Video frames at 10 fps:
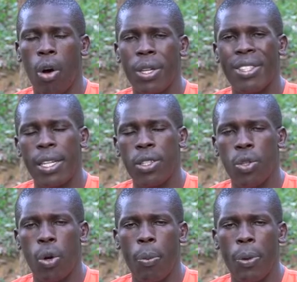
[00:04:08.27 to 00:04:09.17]
intends
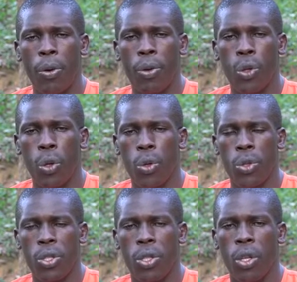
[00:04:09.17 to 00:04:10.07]
to open our
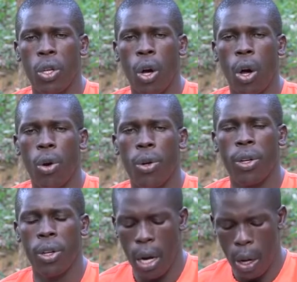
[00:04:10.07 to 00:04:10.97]
thoughts
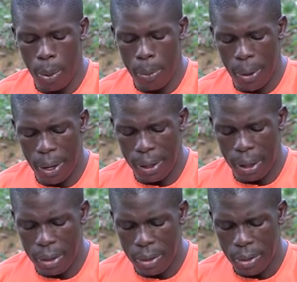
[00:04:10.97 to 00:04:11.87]
on our prayer
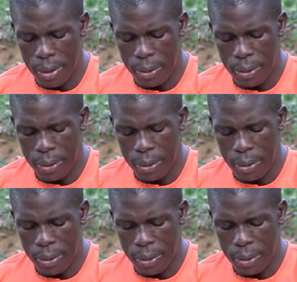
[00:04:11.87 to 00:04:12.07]
lives.